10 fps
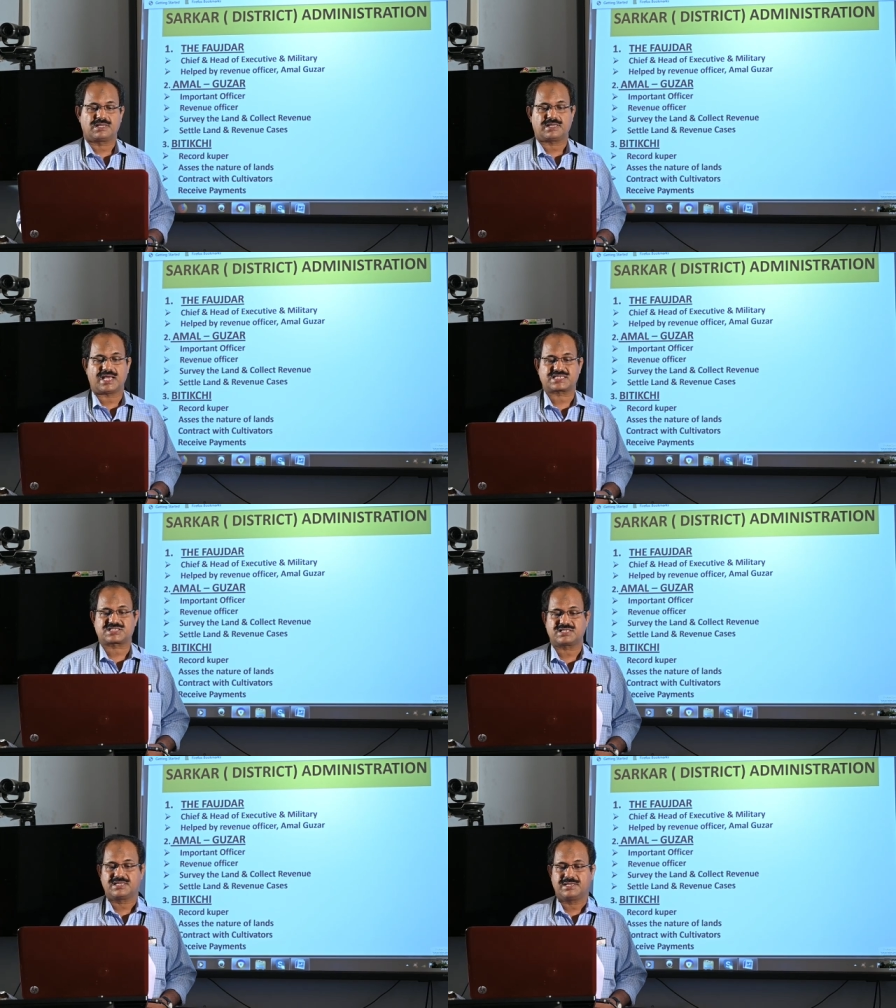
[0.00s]

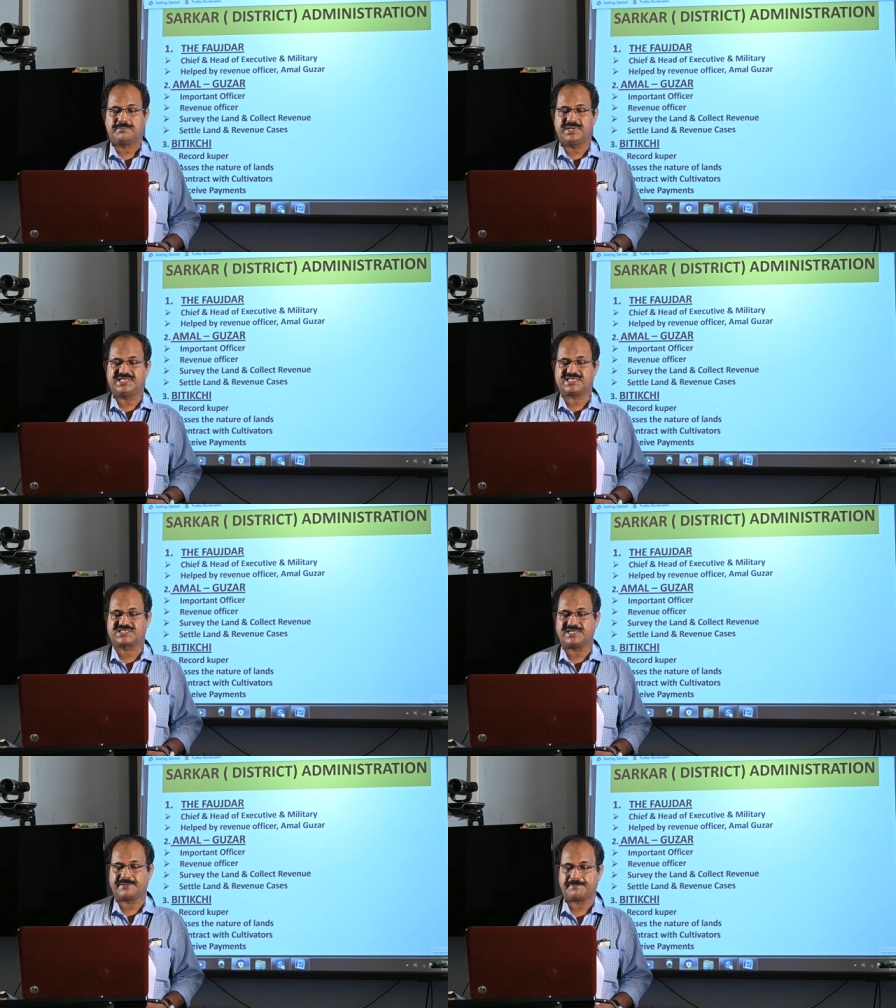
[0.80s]
next
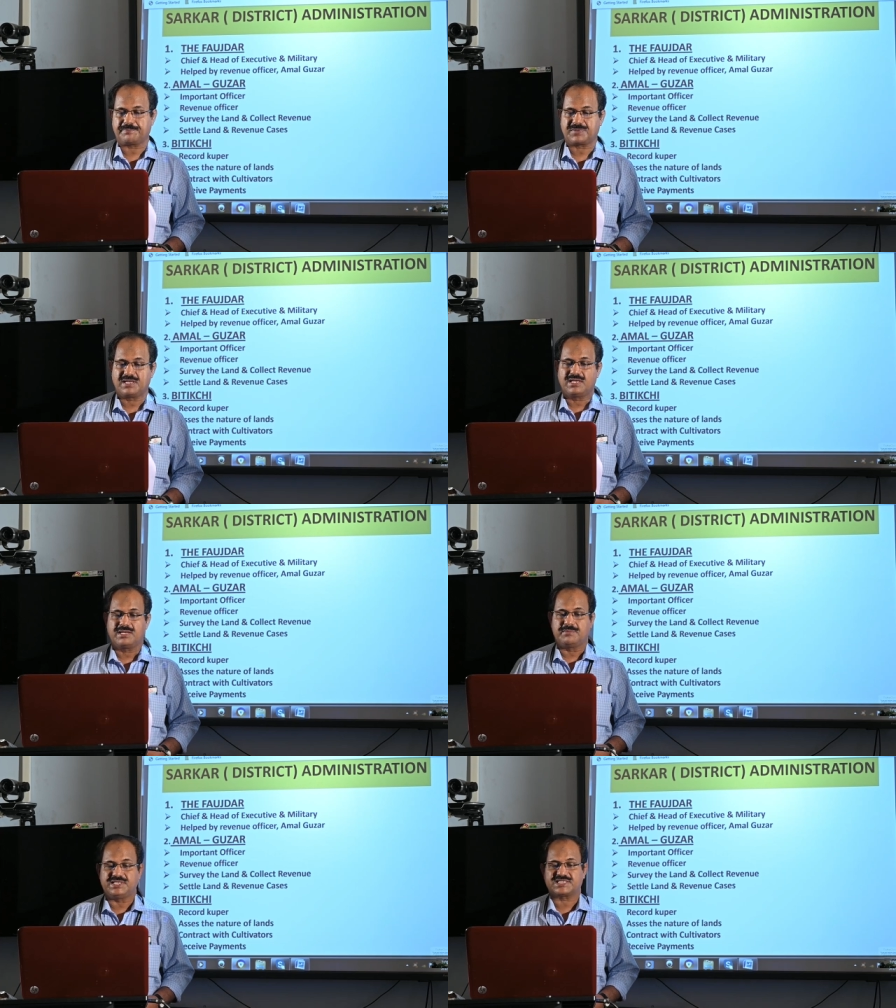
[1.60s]
Bidikchi.
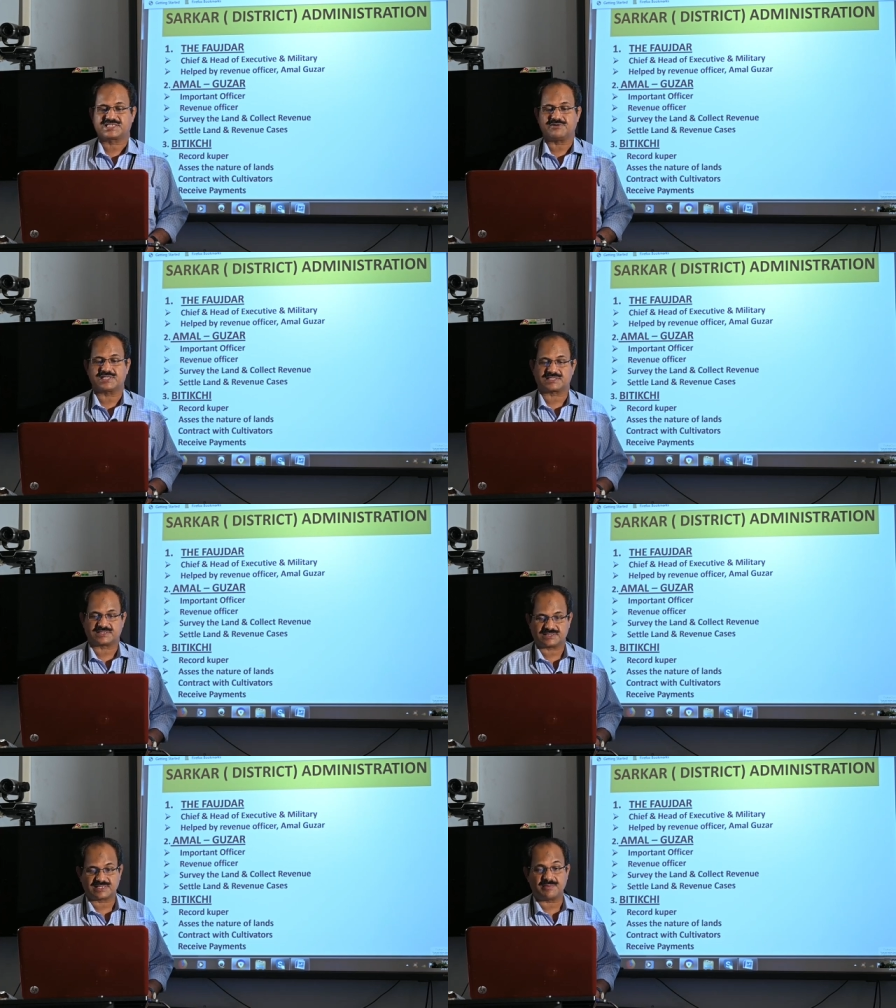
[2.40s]
Bidikchi
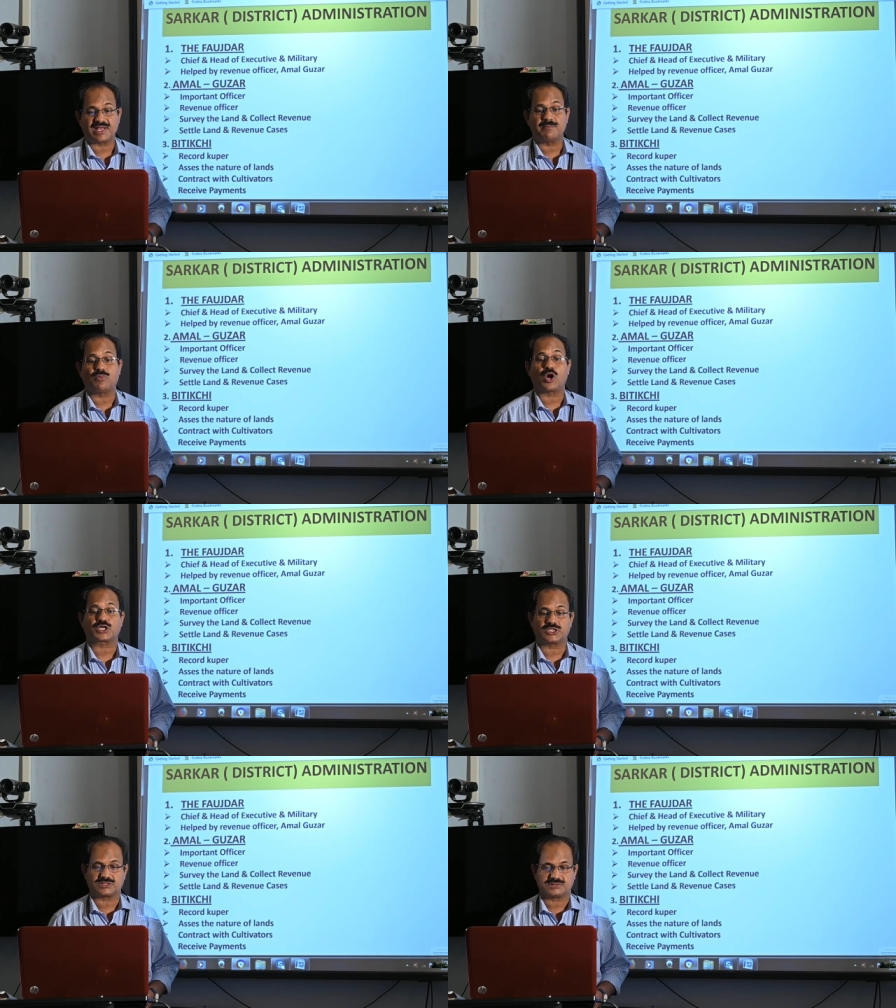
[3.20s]
was a very
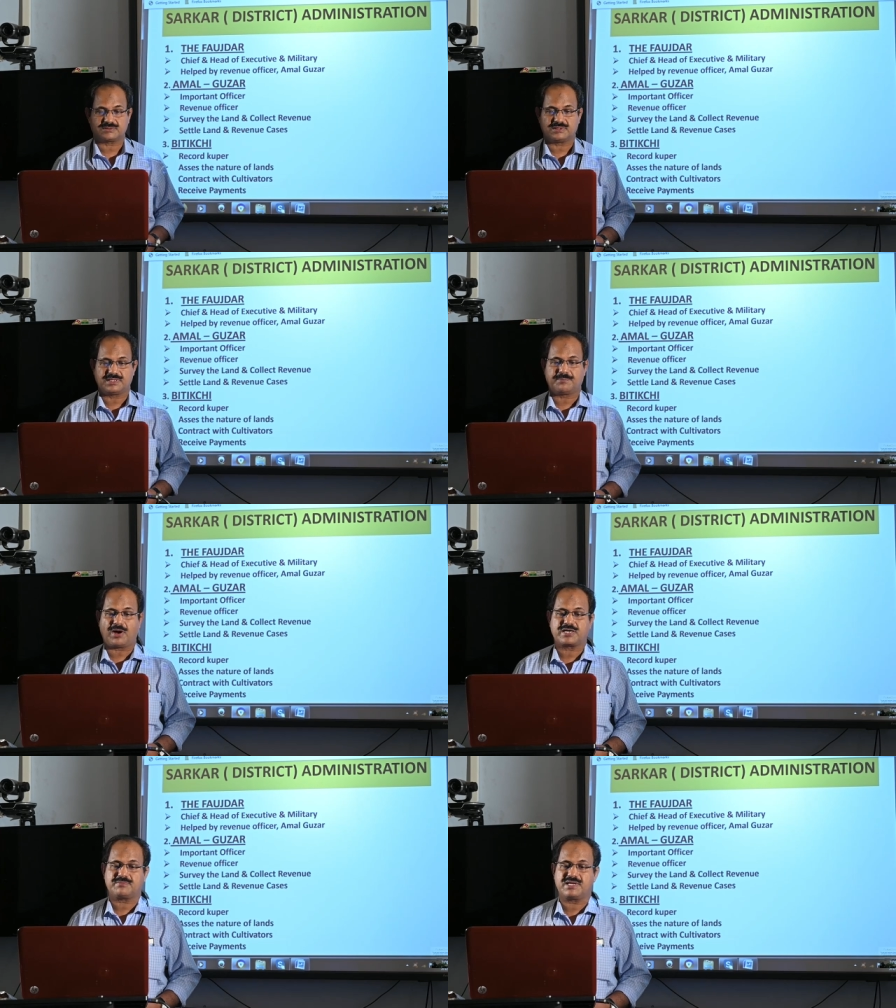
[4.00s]
important
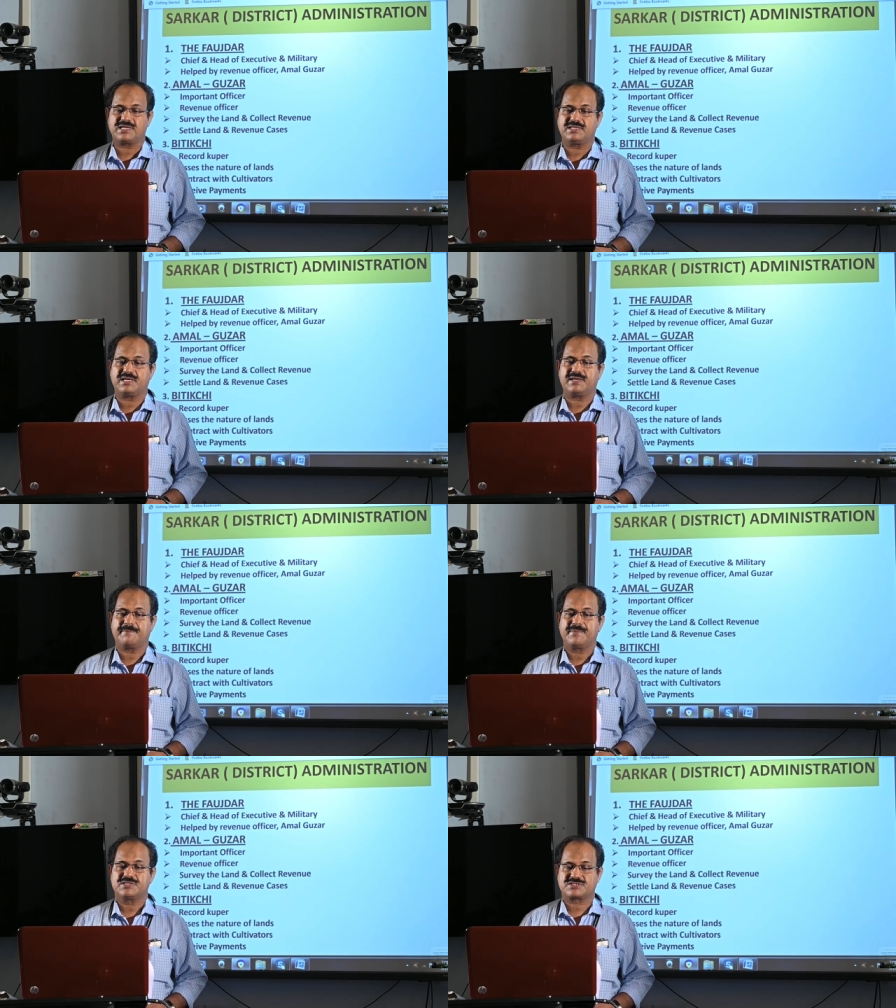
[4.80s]
department in the
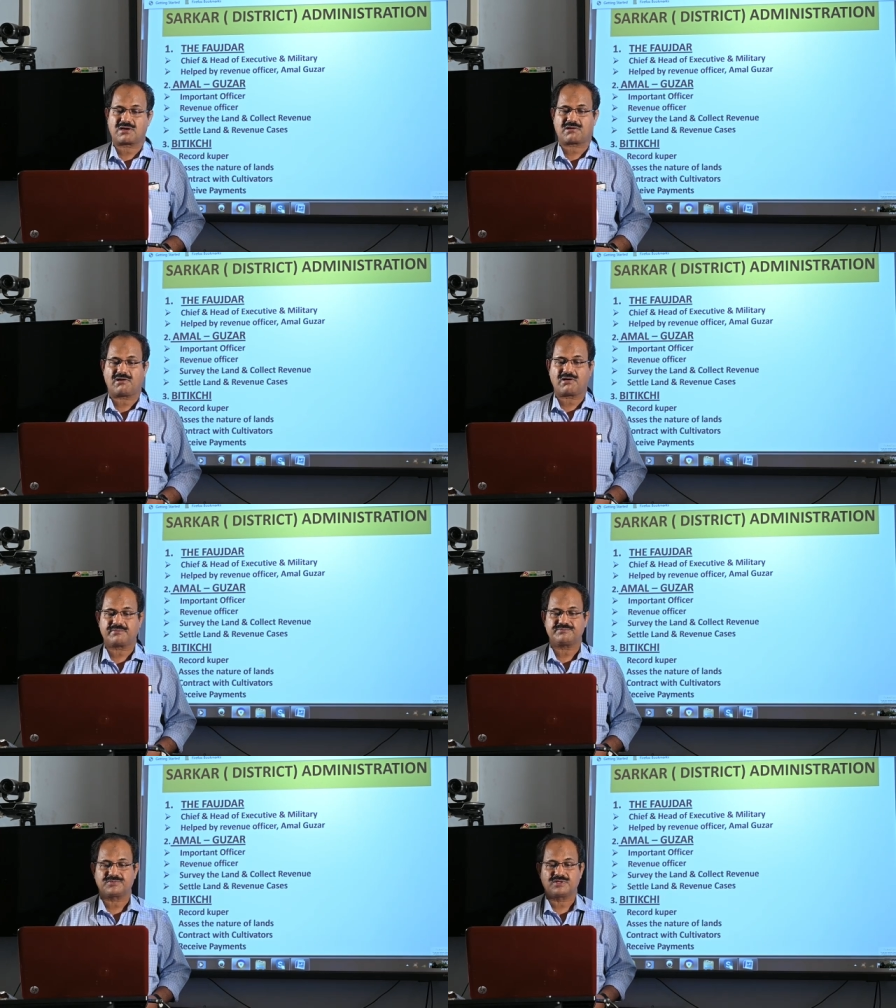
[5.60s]
Sarkar